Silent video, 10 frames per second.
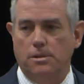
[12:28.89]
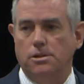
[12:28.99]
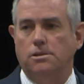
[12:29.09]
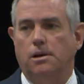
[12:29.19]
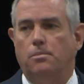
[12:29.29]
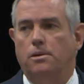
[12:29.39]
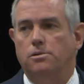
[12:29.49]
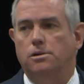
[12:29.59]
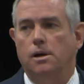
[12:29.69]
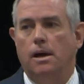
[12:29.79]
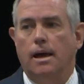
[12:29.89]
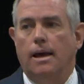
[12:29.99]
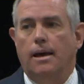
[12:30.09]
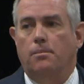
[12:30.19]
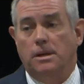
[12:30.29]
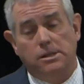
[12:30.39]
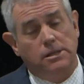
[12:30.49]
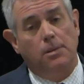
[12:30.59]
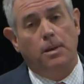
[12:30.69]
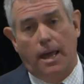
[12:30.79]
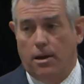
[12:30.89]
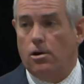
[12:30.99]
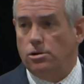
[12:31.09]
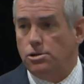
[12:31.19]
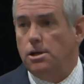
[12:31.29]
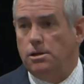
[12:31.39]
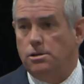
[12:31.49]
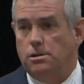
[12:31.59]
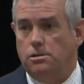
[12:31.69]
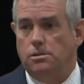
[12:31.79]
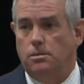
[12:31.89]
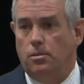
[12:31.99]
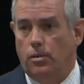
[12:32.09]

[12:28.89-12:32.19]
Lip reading: Mississippi and her citizens